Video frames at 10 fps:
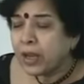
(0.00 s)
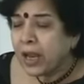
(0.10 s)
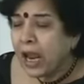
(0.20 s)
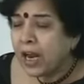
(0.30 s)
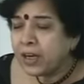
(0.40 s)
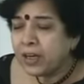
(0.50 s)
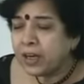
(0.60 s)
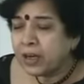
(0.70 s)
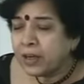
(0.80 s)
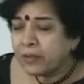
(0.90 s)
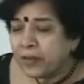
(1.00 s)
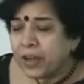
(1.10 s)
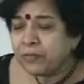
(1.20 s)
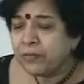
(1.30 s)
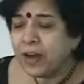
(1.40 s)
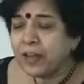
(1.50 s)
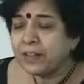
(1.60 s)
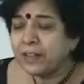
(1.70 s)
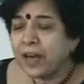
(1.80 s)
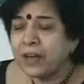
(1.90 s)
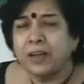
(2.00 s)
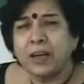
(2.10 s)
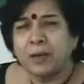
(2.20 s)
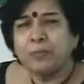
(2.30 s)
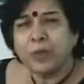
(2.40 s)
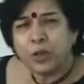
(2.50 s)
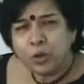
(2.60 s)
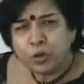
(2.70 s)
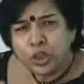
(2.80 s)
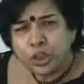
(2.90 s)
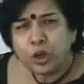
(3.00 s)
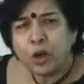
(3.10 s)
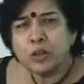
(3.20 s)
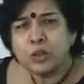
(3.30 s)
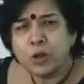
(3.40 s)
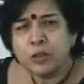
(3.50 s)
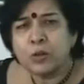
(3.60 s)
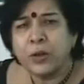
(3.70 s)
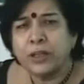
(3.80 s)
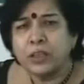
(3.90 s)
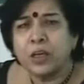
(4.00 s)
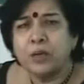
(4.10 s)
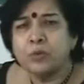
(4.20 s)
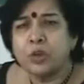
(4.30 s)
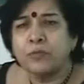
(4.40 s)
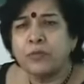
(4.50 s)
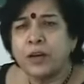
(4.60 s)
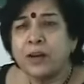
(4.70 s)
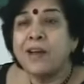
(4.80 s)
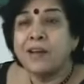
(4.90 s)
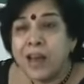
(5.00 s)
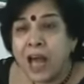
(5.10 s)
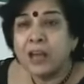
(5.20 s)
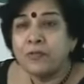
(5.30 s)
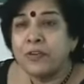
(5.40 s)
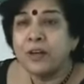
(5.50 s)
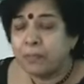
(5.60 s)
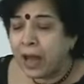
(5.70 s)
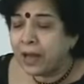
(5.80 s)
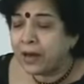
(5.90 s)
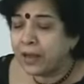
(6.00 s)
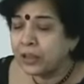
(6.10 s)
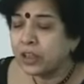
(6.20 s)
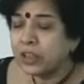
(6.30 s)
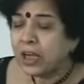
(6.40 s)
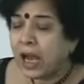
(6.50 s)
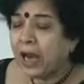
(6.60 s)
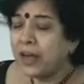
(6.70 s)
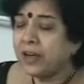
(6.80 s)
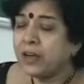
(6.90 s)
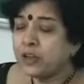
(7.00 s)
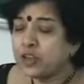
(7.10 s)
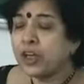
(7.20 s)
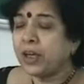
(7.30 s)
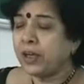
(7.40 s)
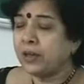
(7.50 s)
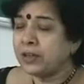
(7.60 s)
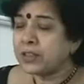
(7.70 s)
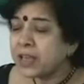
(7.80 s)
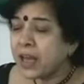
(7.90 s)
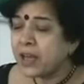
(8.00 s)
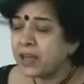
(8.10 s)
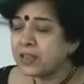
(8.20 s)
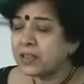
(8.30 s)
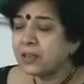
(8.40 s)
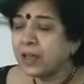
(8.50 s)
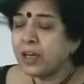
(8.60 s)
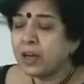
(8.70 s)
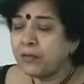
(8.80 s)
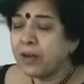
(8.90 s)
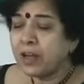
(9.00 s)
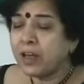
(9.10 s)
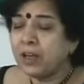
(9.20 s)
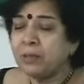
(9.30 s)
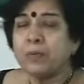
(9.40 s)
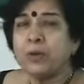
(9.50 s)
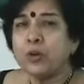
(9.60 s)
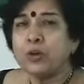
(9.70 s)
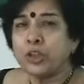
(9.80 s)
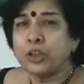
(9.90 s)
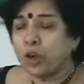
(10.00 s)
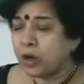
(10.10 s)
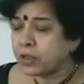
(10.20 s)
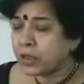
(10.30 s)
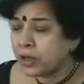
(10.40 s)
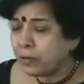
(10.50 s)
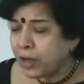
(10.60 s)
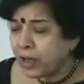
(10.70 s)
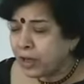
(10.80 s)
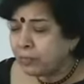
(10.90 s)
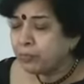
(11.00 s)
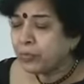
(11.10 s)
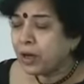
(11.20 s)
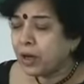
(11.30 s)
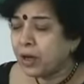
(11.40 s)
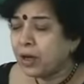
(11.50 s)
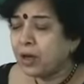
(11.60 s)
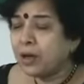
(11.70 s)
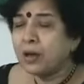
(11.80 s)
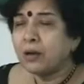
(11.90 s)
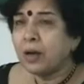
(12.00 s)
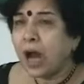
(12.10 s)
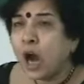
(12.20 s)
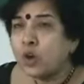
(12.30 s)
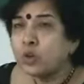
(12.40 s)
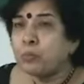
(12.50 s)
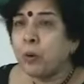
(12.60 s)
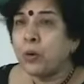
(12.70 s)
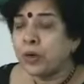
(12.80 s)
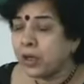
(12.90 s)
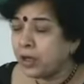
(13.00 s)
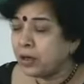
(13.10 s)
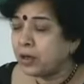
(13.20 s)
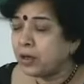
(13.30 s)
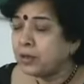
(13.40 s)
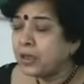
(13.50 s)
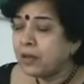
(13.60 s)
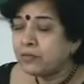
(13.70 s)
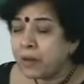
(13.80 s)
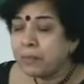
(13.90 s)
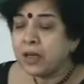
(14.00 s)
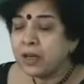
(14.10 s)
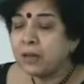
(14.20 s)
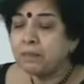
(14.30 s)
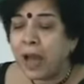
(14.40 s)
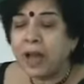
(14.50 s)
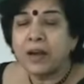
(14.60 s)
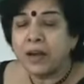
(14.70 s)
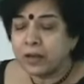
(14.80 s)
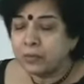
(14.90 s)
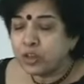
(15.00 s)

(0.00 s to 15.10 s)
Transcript: And uh, we find that uh, you know, she talks also in terms of her life in marriage and she uh, says in a very, you know, she talks in a very uh, outpouring uh, familial paradigm.